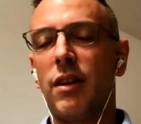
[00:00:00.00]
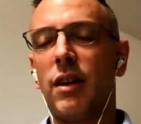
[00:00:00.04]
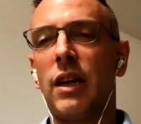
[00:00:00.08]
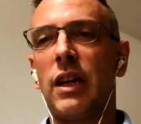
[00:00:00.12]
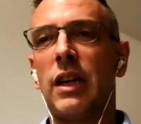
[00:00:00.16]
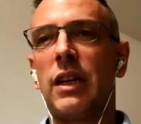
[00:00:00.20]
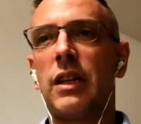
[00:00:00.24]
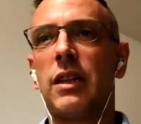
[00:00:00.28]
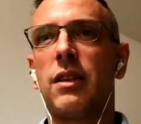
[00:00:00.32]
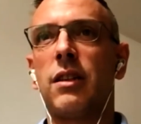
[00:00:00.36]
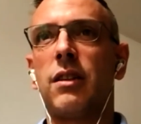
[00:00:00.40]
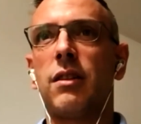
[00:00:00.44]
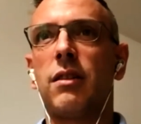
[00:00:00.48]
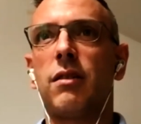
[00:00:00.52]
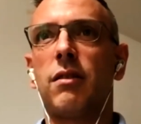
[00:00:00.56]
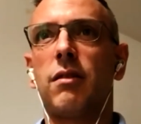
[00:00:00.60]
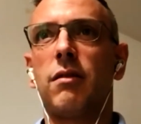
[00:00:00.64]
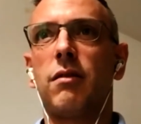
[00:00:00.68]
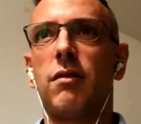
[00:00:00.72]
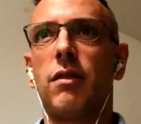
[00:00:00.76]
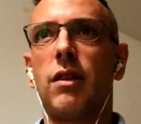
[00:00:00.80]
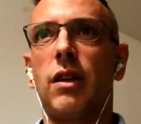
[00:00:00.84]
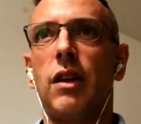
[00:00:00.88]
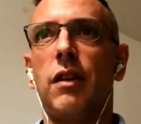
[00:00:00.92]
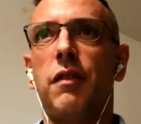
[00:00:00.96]
And
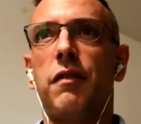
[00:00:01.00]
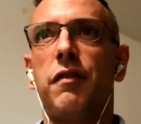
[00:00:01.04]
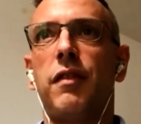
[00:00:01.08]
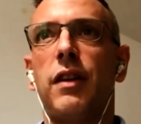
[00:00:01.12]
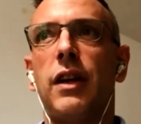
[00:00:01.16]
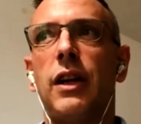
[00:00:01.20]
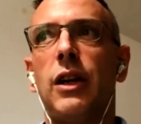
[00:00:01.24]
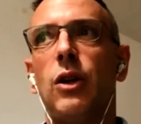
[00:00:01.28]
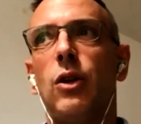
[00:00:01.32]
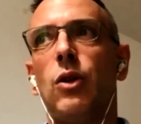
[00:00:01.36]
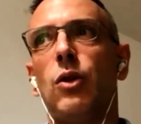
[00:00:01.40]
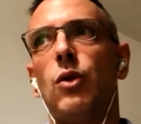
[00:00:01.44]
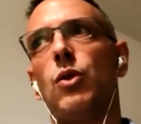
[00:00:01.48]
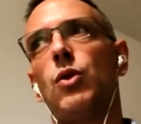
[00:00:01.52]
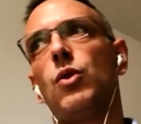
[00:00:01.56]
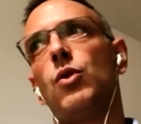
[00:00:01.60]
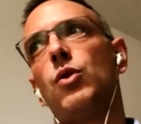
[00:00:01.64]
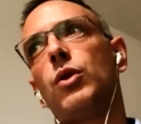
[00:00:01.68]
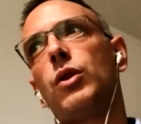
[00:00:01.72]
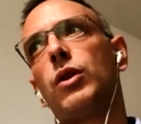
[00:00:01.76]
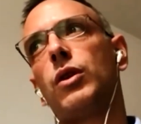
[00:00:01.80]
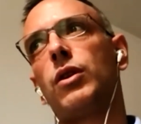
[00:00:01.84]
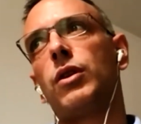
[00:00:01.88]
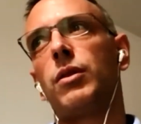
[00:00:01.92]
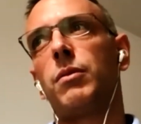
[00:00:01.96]
if I
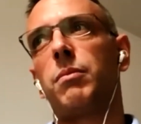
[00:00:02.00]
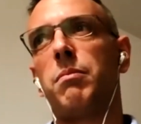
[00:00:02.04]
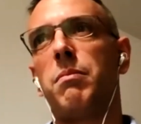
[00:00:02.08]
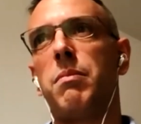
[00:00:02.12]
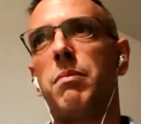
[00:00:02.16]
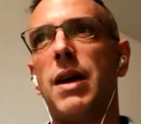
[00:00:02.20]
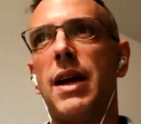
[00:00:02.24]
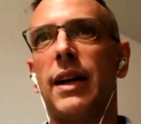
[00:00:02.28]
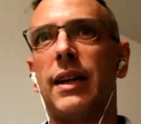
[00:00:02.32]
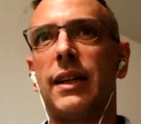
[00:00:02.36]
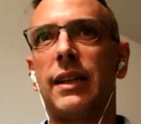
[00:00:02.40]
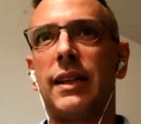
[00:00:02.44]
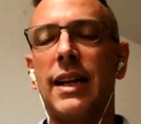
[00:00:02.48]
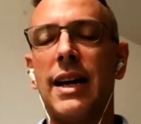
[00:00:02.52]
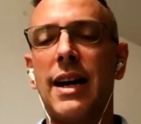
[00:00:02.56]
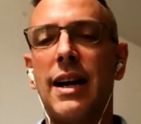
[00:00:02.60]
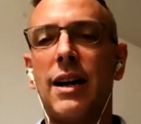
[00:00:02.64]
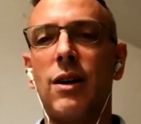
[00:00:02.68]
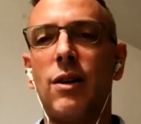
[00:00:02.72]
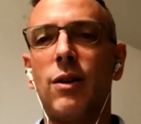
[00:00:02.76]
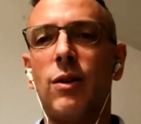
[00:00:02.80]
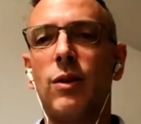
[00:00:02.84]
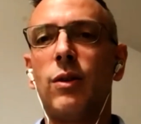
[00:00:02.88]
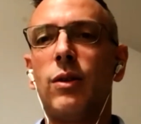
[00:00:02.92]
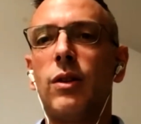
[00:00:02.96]
look back
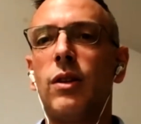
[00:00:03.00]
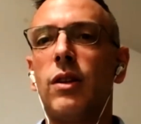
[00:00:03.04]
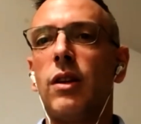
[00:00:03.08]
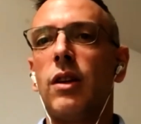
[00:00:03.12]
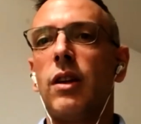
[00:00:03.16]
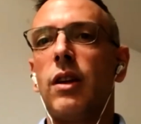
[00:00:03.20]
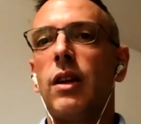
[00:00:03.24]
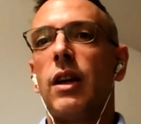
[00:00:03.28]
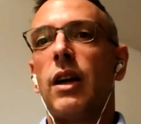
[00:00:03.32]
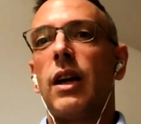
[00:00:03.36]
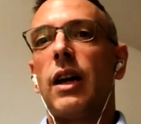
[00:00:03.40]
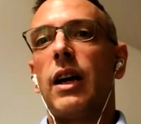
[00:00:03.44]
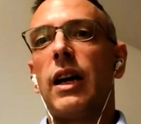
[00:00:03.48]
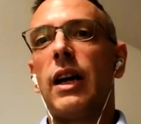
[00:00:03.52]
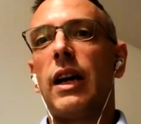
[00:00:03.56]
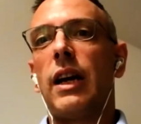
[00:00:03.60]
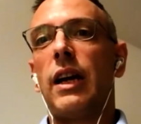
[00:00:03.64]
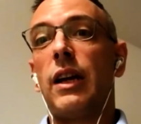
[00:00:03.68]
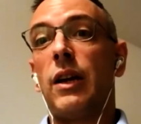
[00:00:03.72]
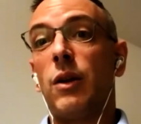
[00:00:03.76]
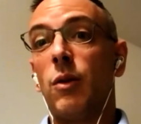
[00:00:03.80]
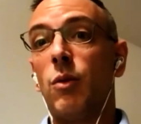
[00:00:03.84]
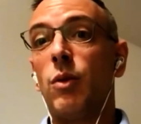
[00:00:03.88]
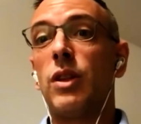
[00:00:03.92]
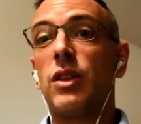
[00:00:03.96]
now,
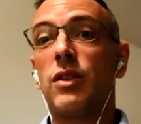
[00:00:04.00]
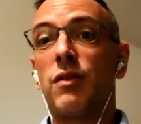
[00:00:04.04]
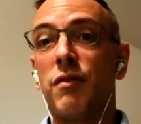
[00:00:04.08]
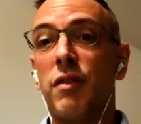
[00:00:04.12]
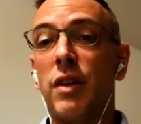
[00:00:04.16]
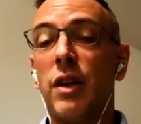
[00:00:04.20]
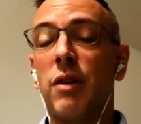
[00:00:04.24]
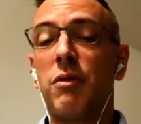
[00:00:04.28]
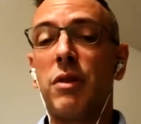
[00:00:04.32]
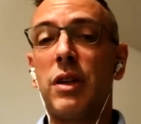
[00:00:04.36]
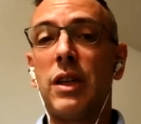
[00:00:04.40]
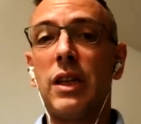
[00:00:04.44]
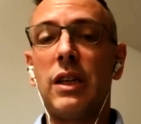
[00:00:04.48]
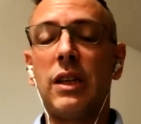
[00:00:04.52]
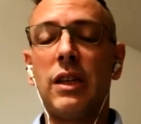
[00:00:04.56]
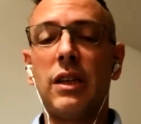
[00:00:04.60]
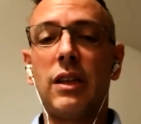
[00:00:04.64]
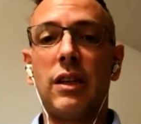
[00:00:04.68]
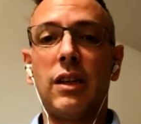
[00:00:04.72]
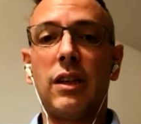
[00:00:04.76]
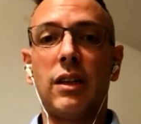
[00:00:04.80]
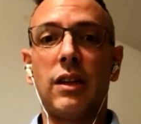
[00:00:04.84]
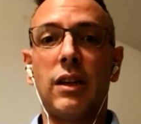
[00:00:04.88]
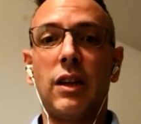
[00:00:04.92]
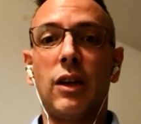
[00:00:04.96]
it was
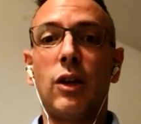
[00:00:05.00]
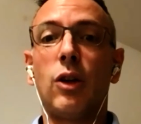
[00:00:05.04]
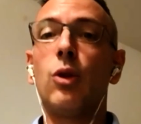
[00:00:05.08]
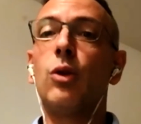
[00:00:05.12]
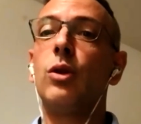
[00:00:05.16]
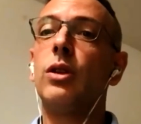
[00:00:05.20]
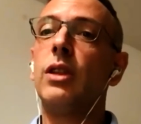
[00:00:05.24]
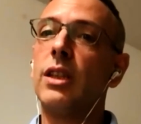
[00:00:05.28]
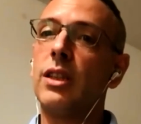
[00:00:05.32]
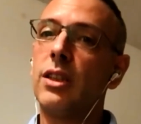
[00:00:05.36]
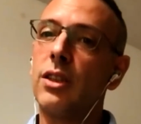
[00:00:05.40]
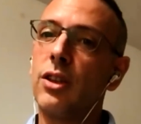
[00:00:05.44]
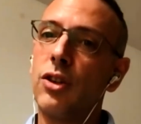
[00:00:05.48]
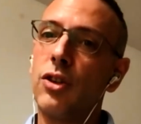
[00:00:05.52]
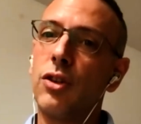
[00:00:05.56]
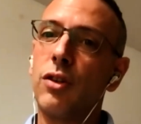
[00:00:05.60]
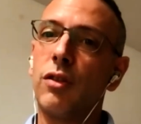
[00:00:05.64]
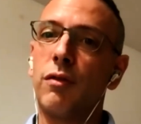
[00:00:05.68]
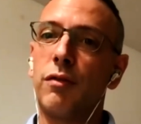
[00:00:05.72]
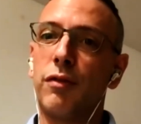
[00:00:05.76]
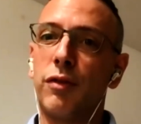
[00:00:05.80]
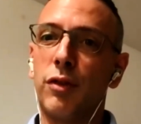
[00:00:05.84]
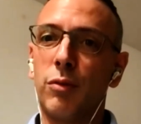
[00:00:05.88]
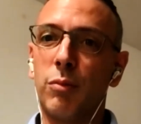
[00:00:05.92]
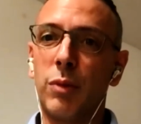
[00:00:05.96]
very good
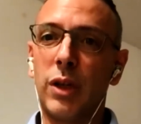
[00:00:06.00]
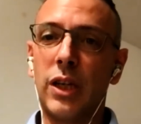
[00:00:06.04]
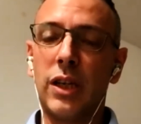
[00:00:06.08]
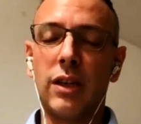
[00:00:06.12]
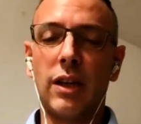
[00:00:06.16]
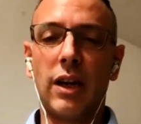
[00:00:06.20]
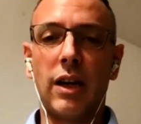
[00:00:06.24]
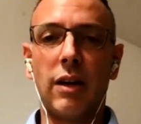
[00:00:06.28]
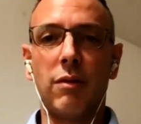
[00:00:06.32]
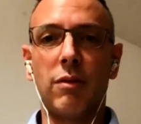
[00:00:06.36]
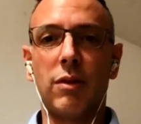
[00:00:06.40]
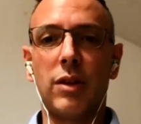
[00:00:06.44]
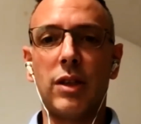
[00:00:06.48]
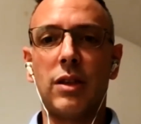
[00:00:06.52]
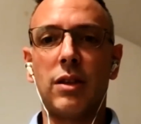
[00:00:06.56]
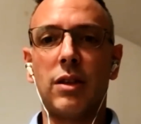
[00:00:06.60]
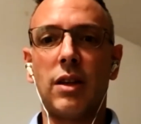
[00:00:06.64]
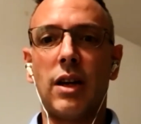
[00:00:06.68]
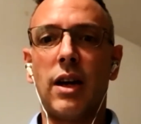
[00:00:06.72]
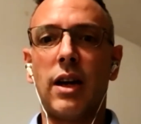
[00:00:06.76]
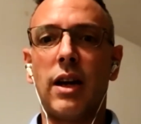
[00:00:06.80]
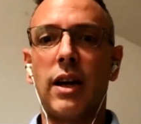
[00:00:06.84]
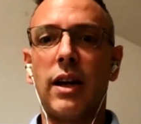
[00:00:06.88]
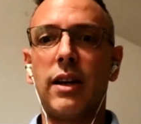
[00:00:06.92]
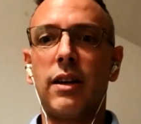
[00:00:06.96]
decision for me. I was
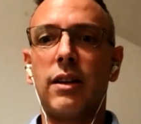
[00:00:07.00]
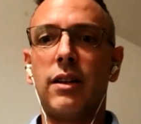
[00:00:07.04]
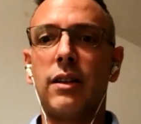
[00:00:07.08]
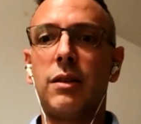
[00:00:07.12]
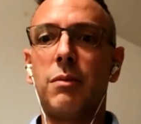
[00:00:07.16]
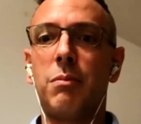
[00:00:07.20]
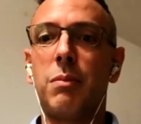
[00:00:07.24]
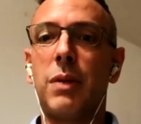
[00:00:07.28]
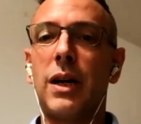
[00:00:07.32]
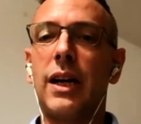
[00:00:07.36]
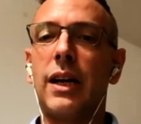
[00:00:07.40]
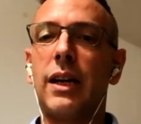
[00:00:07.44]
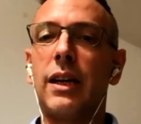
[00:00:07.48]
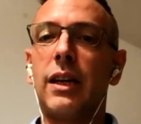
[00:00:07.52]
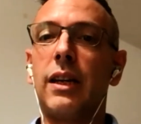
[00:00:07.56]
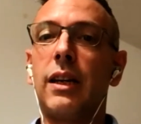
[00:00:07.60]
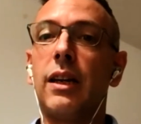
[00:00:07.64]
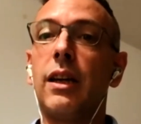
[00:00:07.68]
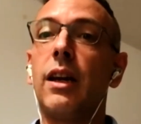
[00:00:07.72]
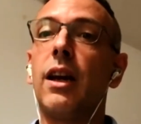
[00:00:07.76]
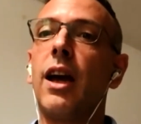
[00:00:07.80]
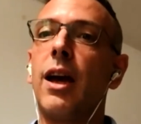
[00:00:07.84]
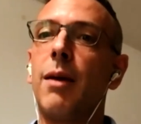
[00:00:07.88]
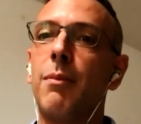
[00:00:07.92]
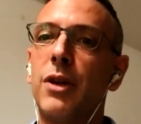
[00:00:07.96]
hired
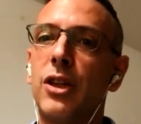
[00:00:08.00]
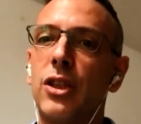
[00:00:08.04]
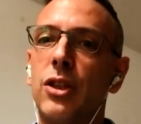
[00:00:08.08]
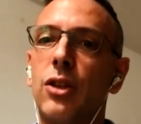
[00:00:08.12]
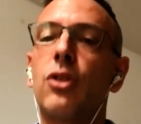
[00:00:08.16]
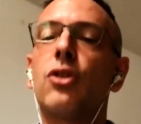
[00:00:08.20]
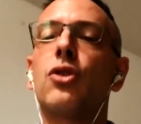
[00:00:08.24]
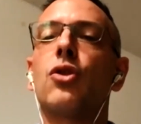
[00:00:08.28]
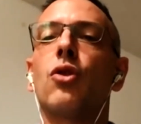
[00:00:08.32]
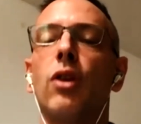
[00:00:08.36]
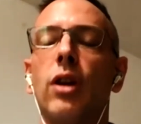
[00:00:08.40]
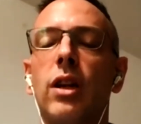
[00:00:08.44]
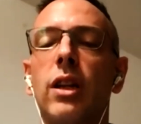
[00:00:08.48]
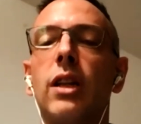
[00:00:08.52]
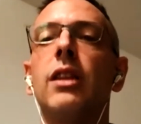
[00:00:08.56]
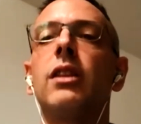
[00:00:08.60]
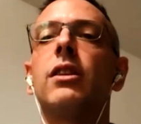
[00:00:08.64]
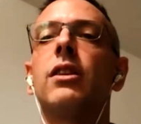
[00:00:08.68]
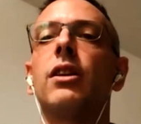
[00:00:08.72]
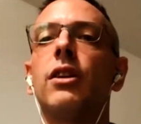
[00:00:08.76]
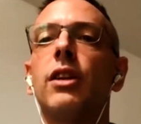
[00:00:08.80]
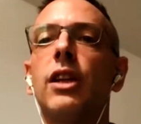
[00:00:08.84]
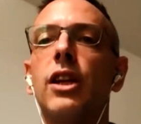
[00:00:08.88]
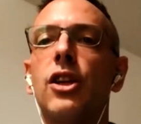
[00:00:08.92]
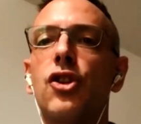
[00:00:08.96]
by Emerson, so an
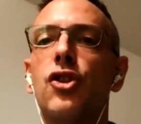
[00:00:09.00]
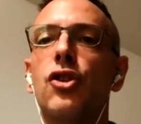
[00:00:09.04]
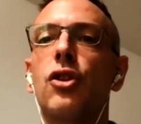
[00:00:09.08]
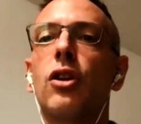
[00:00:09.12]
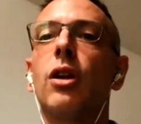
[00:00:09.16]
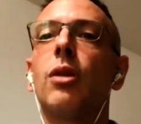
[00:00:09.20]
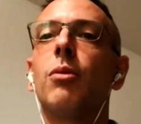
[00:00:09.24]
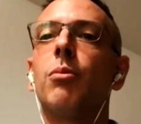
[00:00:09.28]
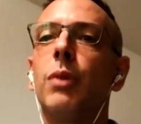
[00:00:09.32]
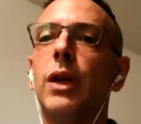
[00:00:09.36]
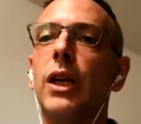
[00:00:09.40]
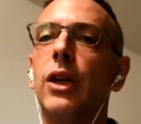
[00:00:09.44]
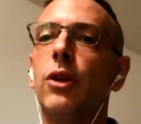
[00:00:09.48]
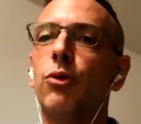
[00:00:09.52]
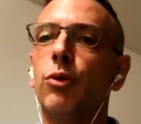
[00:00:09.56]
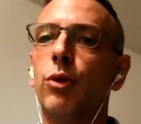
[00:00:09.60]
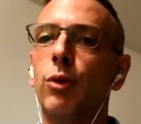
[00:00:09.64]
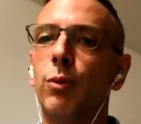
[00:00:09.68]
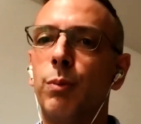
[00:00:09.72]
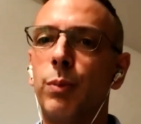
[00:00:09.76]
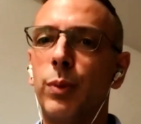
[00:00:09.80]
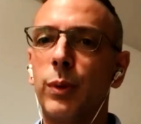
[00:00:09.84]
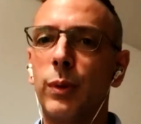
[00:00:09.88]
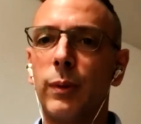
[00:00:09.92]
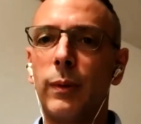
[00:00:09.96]
international big
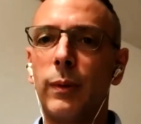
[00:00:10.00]
group,